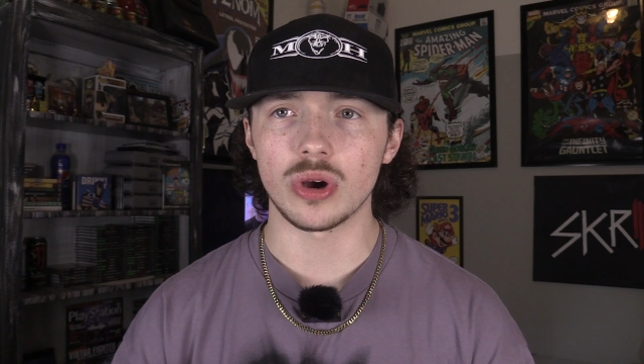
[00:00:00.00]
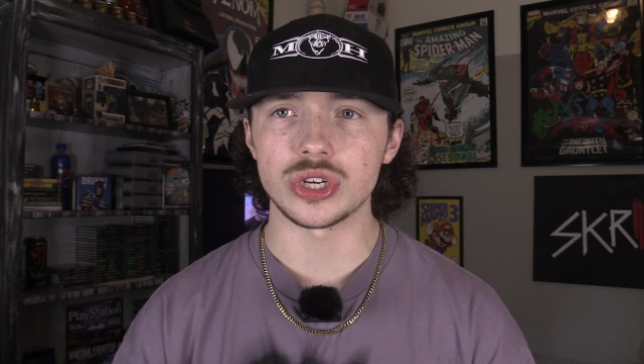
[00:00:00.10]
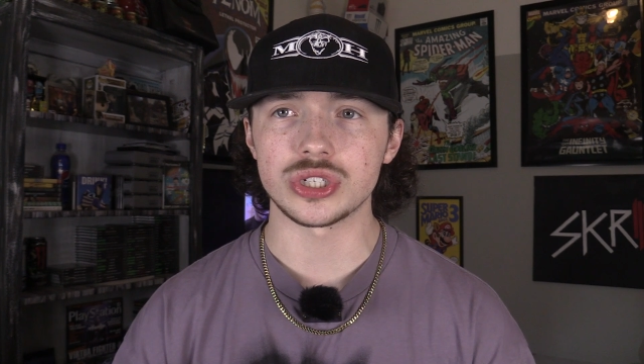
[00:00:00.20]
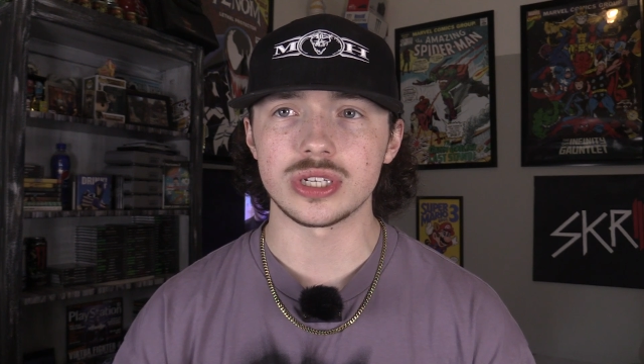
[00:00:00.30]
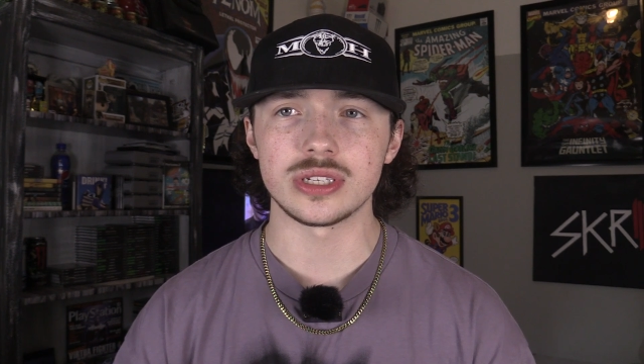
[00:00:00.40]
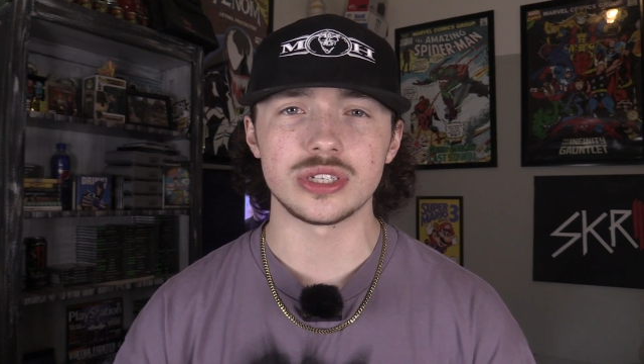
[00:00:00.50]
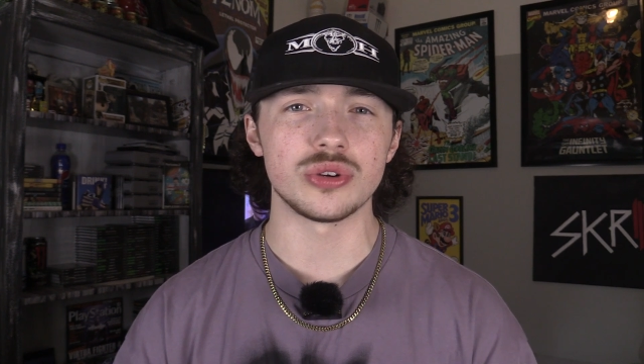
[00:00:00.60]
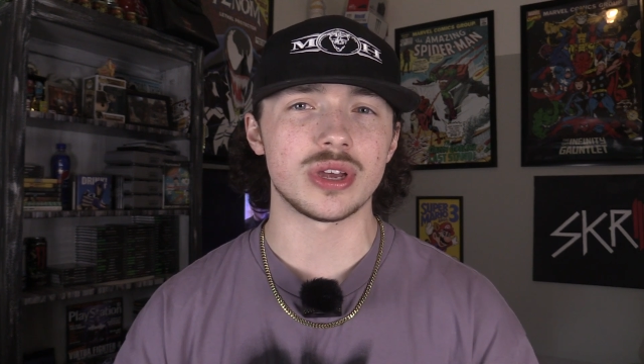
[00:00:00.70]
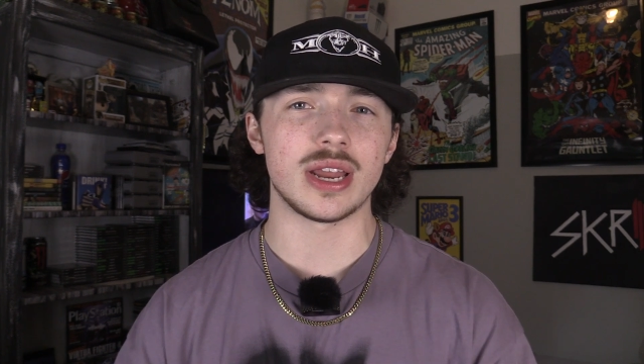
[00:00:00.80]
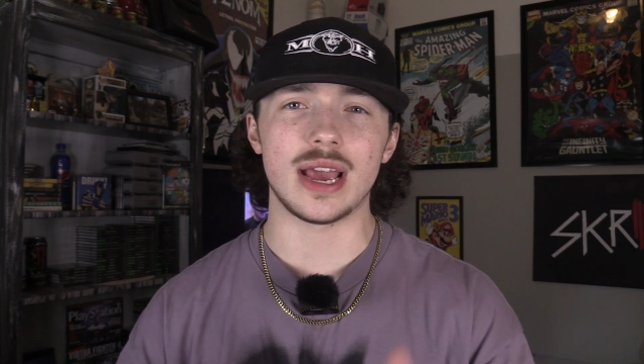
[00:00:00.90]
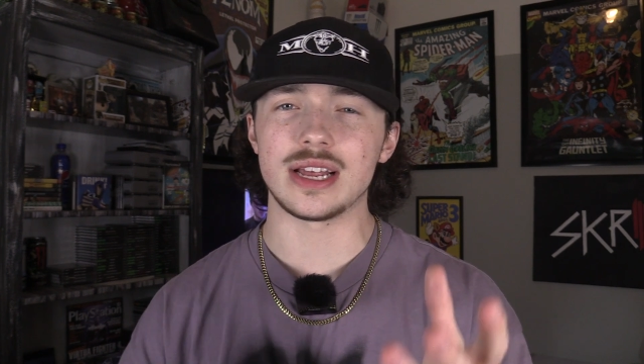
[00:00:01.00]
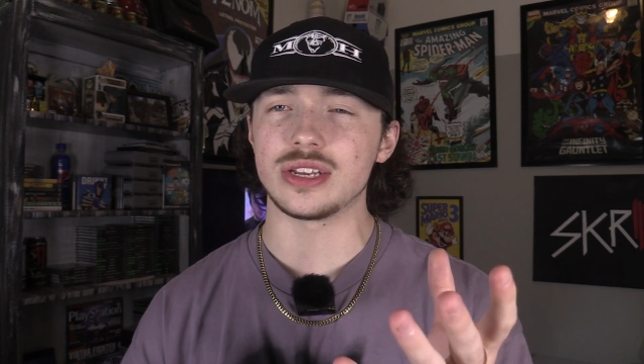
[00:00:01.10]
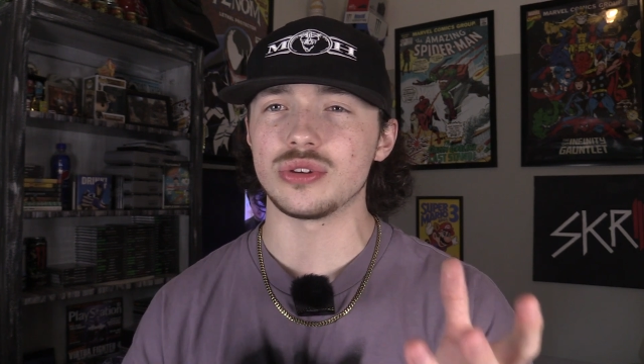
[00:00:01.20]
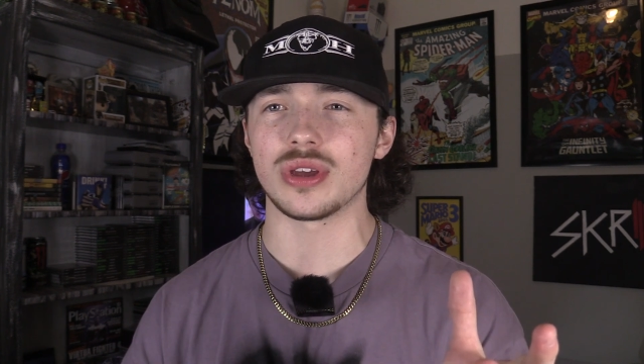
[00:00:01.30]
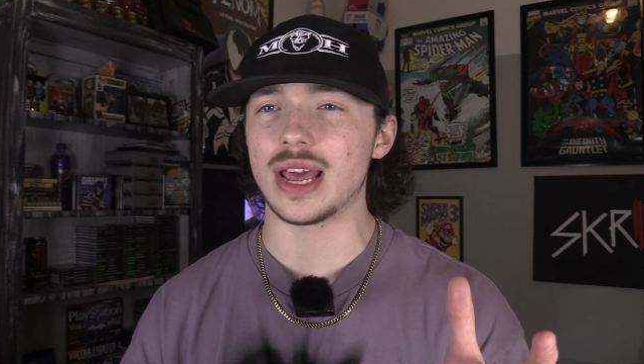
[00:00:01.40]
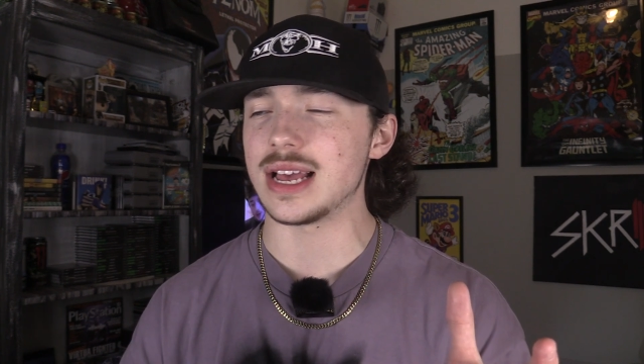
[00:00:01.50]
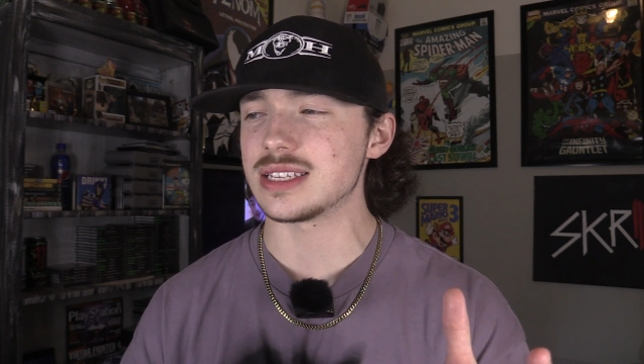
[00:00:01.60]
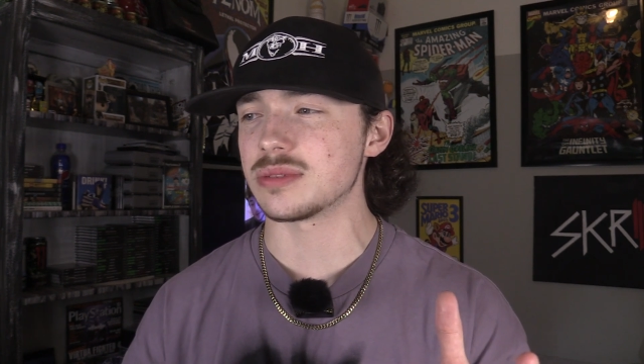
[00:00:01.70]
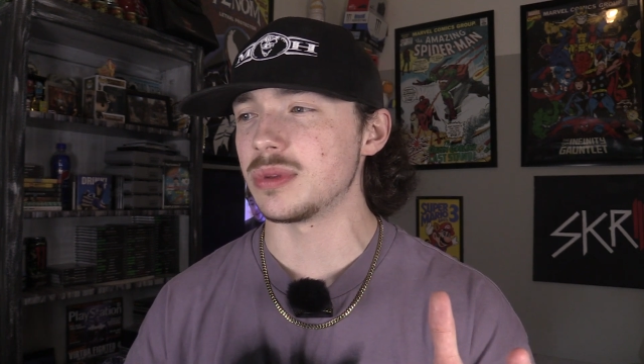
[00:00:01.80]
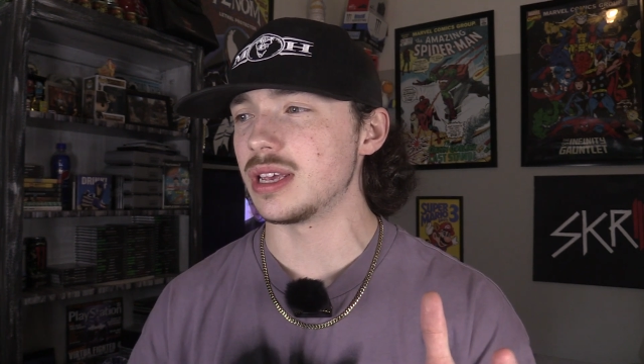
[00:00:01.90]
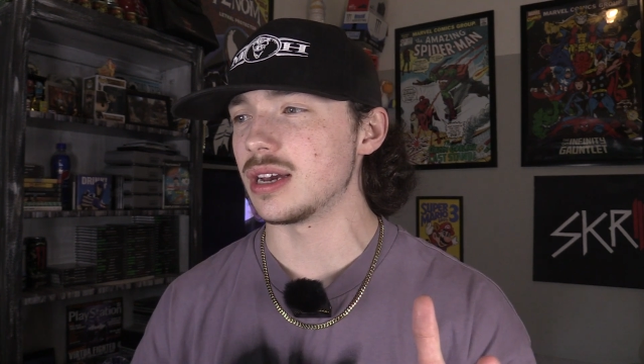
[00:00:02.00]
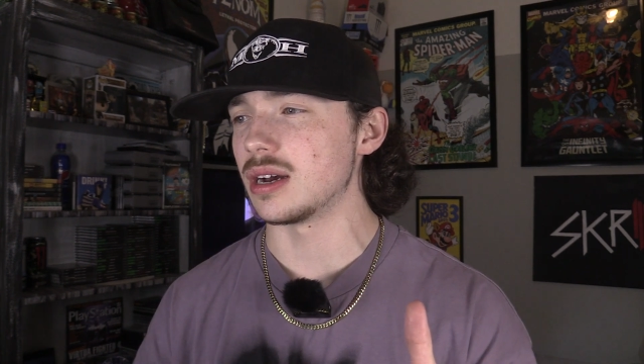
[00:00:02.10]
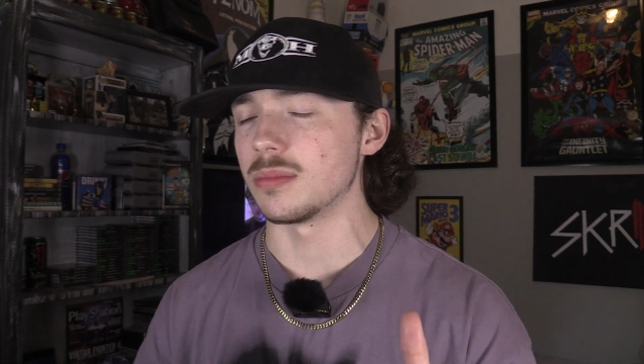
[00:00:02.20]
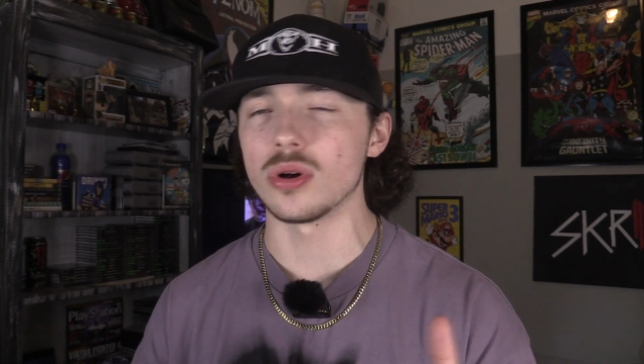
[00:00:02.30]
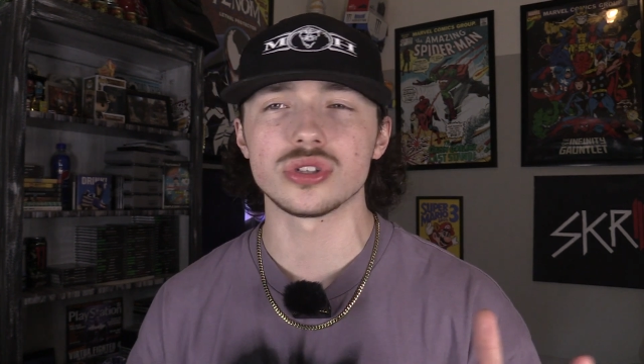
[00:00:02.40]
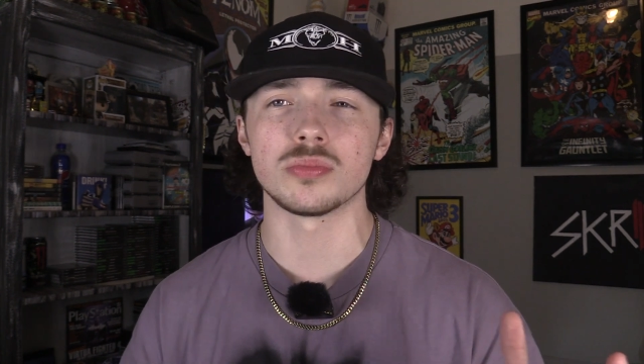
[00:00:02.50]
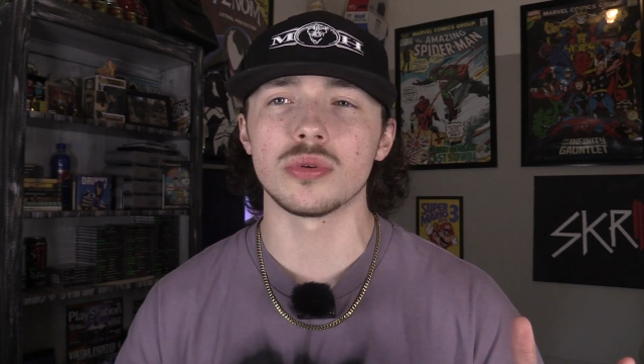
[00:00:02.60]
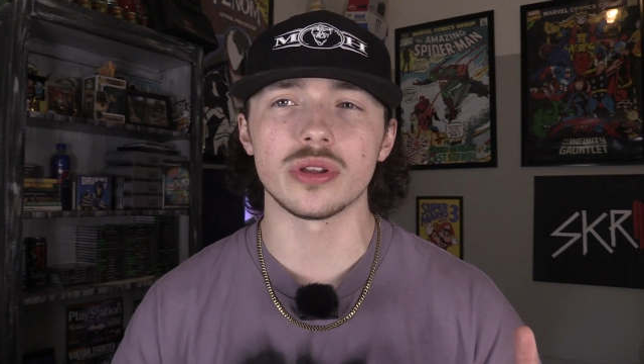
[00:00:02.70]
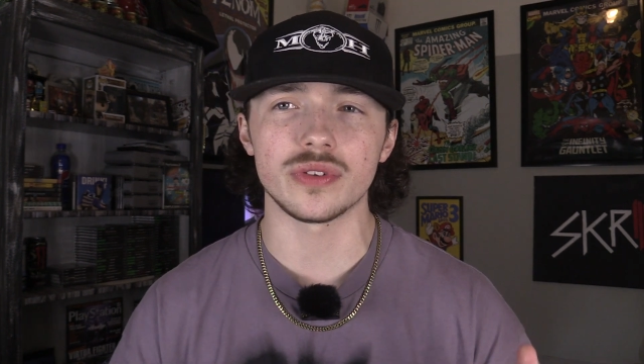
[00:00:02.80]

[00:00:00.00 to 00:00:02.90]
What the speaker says: questions. You can ask me multiple